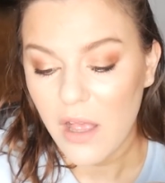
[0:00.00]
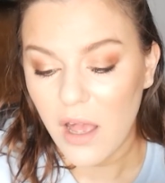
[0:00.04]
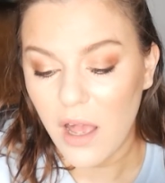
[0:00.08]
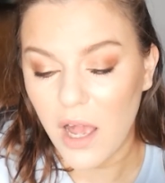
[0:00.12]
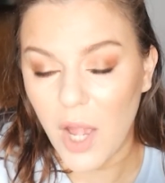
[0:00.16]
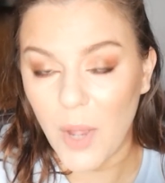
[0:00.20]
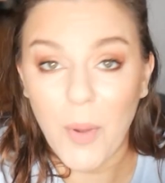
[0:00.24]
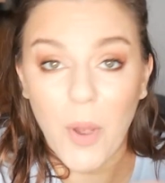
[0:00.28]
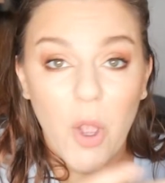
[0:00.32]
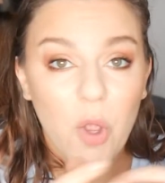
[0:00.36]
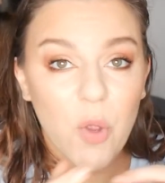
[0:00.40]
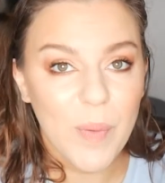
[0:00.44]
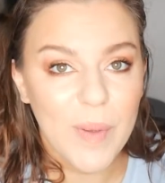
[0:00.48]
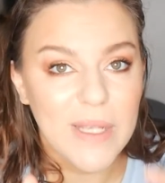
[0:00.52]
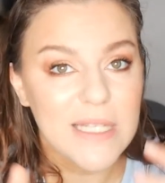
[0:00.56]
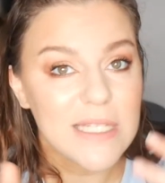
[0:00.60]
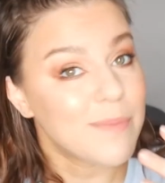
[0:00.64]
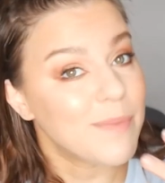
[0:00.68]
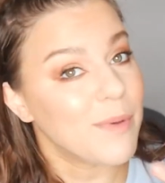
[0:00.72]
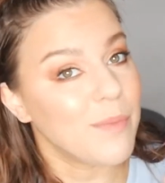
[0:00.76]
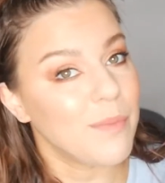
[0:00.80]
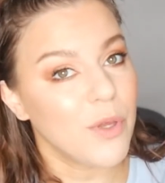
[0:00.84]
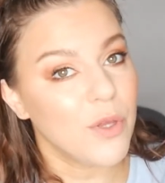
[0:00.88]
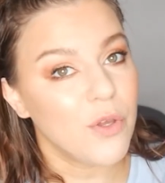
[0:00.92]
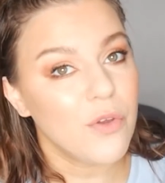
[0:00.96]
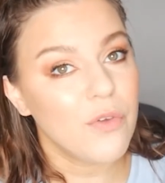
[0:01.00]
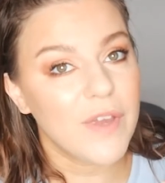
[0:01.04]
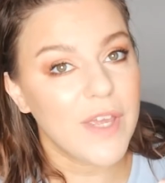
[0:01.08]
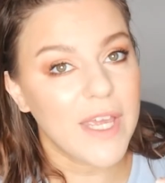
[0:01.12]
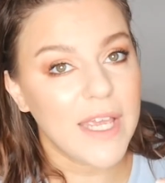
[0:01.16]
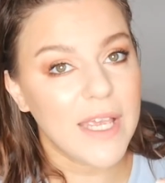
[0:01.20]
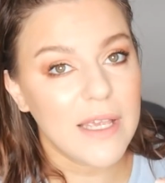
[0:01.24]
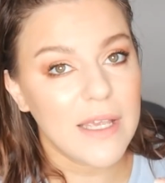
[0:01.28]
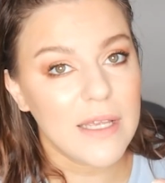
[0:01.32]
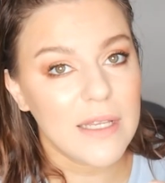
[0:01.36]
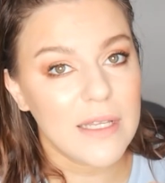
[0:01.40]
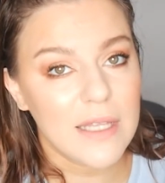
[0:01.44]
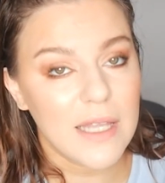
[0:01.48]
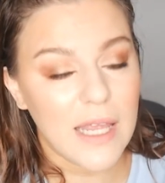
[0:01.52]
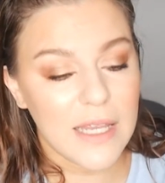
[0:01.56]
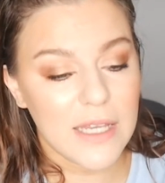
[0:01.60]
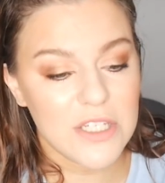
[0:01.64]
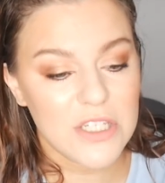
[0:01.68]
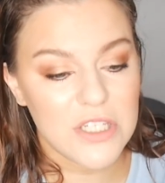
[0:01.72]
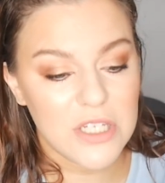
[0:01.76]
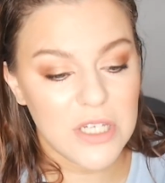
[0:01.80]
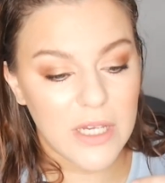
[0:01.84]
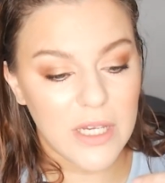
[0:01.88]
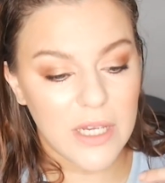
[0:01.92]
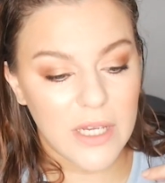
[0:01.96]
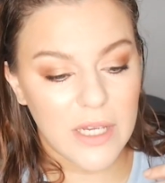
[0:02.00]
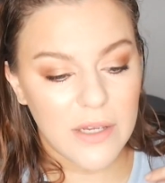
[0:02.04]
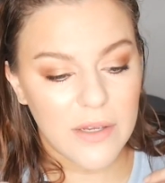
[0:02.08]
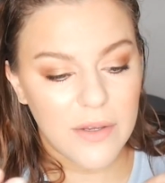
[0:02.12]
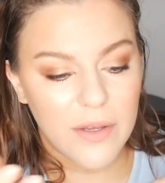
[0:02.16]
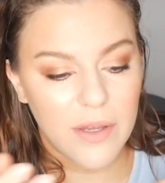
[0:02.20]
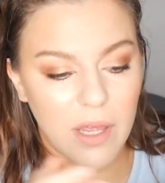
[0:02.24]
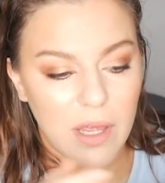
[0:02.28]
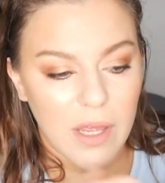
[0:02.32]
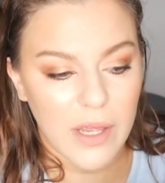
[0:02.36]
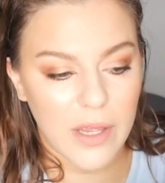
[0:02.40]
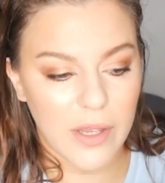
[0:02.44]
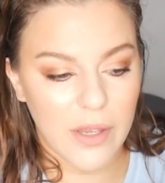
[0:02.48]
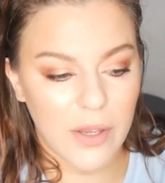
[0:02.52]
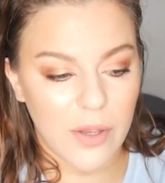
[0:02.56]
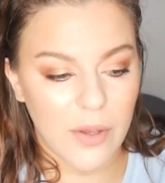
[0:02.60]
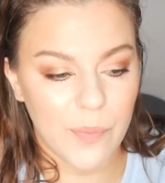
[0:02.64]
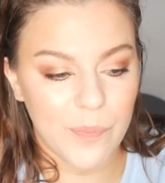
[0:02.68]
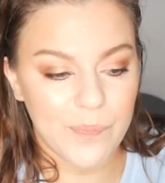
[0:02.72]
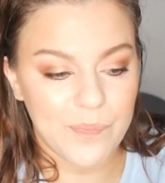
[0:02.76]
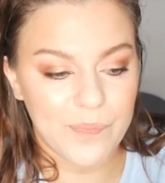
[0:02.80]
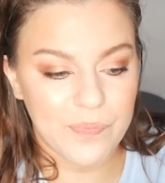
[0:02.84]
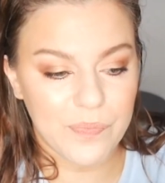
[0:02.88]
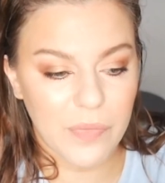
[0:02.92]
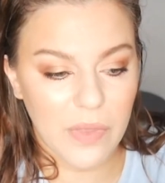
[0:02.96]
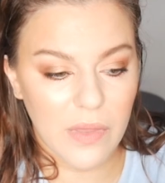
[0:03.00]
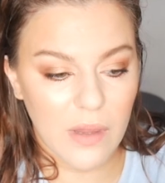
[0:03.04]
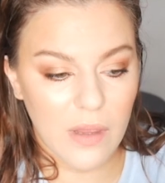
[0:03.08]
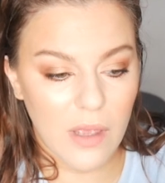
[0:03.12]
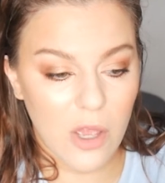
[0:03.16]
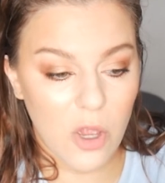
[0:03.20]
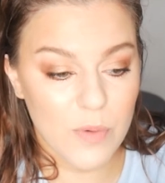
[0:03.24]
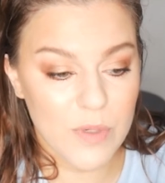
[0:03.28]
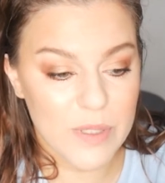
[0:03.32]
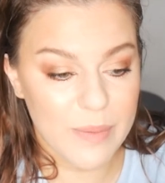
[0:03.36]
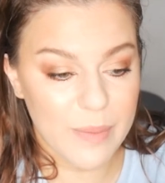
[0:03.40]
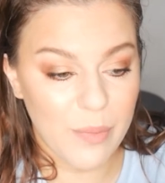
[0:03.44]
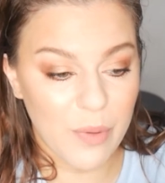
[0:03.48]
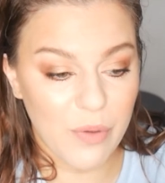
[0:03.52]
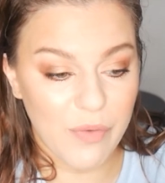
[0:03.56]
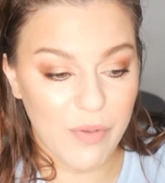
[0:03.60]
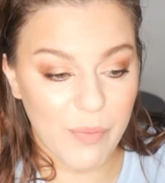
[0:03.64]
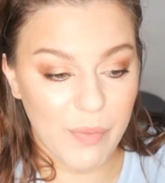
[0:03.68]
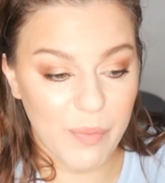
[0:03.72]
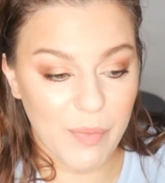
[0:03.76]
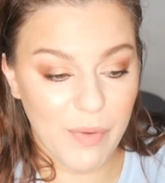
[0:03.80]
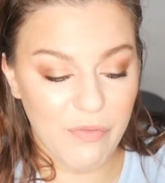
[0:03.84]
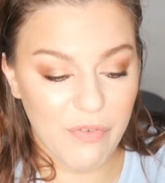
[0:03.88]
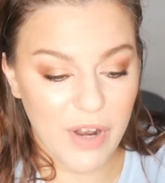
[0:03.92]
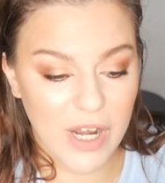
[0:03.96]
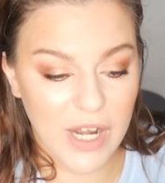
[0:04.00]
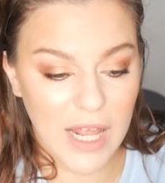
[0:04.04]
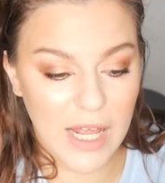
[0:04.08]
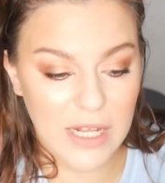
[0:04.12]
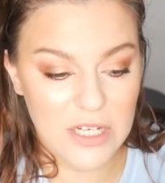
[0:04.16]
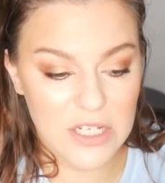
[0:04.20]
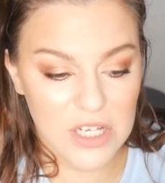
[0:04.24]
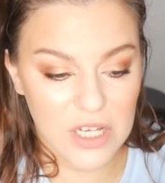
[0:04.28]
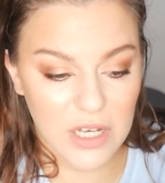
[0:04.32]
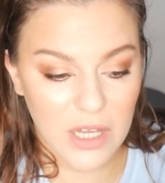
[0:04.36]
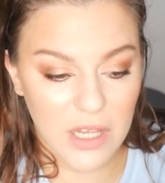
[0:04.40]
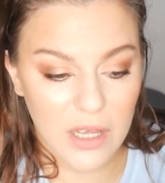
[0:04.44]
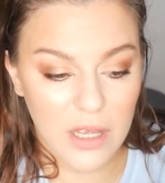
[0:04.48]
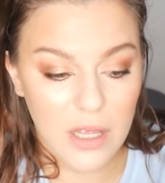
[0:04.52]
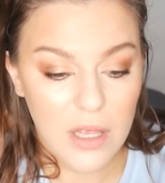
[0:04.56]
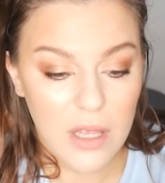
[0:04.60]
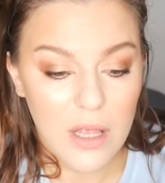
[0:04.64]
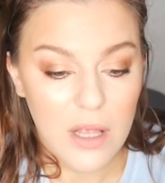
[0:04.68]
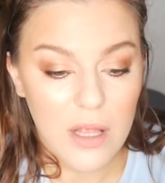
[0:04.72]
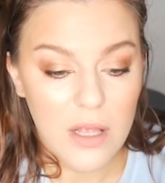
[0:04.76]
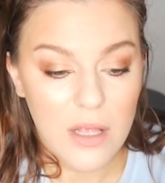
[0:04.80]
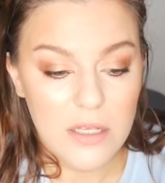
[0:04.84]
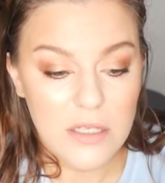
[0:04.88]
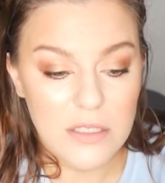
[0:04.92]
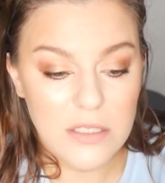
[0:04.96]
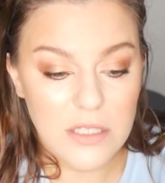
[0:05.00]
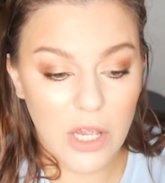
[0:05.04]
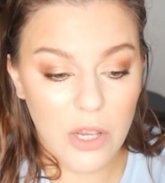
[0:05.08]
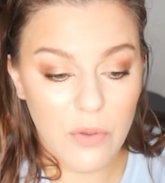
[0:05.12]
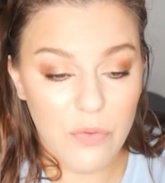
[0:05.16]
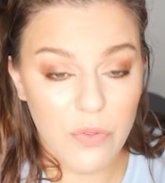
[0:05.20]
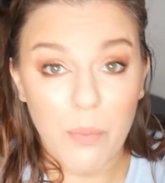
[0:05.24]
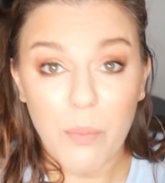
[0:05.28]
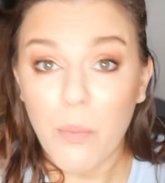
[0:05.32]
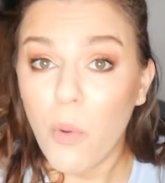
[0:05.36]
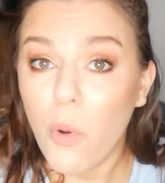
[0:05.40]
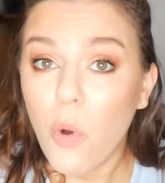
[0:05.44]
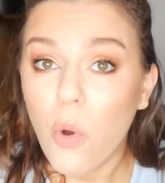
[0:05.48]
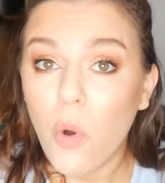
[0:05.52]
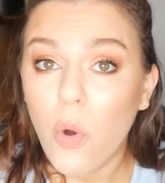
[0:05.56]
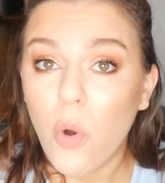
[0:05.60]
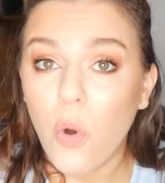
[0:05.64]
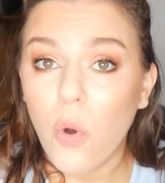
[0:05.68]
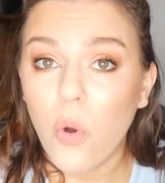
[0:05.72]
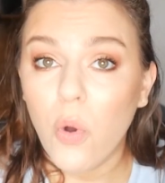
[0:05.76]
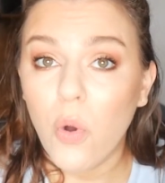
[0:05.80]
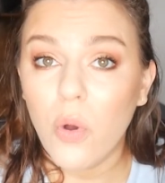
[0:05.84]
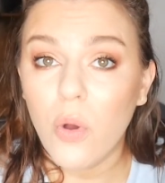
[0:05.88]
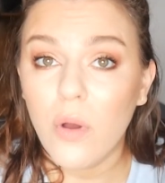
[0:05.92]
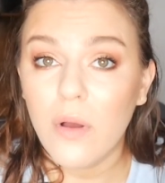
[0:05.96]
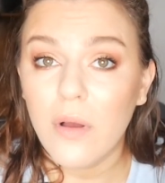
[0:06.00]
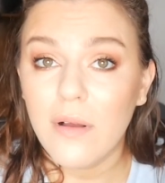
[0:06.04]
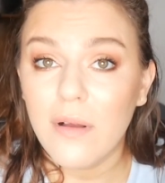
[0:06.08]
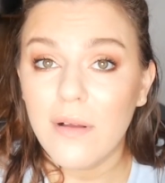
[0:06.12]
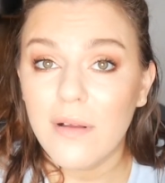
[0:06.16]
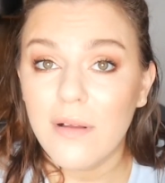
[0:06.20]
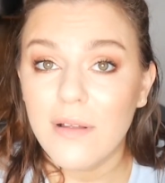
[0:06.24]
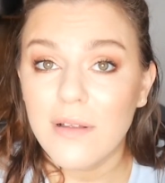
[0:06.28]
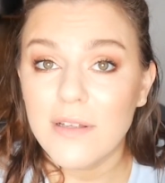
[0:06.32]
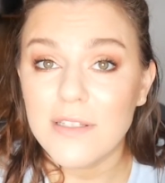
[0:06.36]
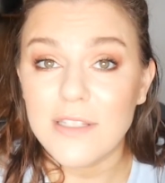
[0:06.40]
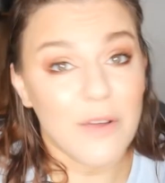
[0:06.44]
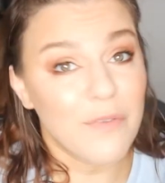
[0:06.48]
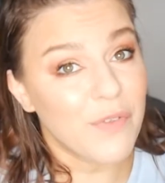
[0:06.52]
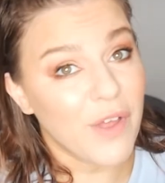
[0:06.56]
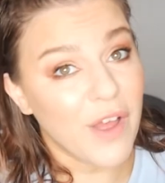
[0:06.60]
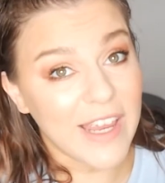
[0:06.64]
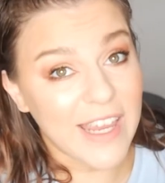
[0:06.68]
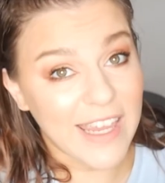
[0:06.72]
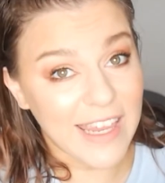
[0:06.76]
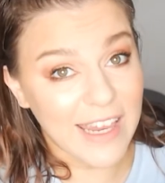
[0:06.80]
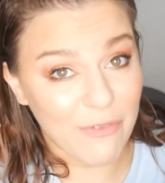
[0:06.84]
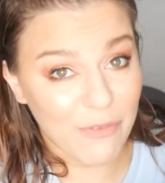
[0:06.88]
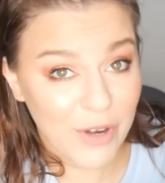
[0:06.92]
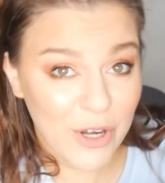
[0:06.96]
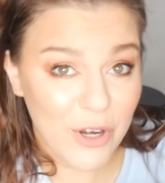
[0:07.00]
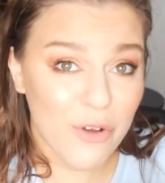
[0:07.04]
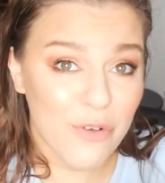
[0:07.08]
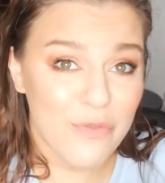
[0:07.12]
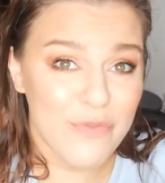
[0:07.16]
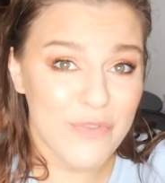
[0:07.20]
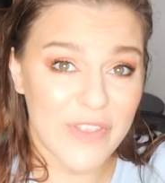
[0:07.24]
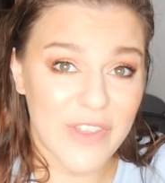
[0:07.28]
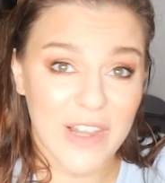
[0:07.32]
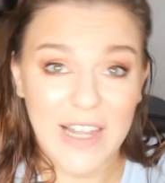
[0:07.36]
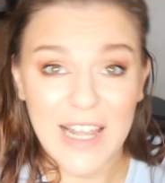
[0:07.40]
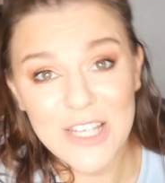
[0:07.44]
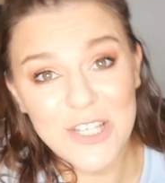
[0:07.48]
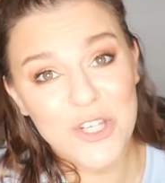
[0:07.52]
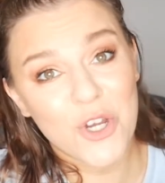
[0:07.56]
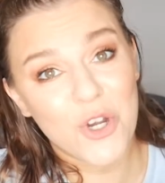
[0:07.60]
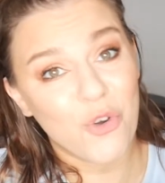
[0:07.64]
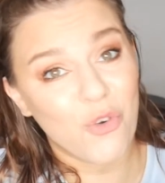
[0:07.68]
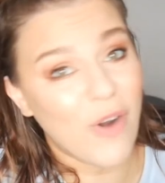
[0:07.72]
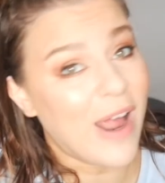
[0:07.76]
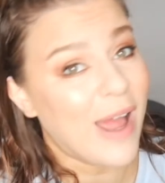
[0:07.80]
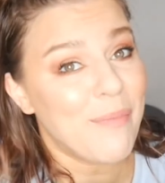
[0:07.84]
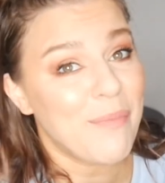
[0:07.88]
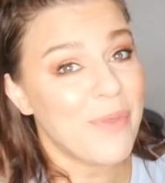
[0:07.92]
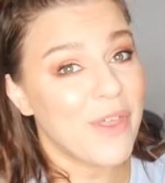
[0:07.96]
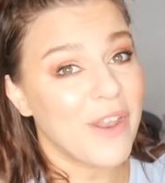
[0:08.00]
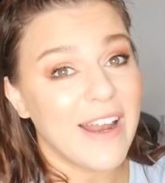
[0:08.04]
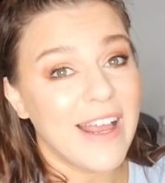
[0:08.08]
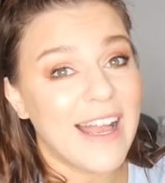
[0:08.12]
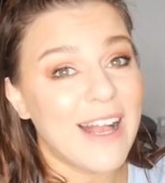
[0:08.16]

I'm hoping to be moving next year, hoping to be moving with my friend Angela, so the more stuff that I can get rid of and the less crap that I